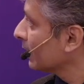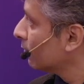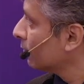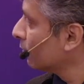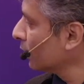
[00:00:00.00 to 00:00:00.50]

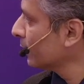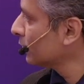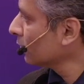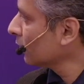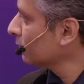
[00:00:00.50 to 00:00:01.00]
what
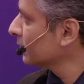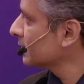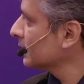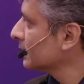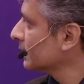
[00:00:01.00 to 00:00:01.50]
Bedrock offers
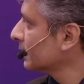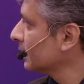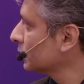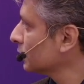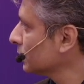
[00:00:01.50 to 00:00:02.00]
is a
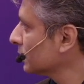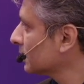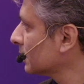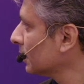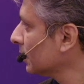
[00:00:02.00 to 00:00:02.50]
ready-to-use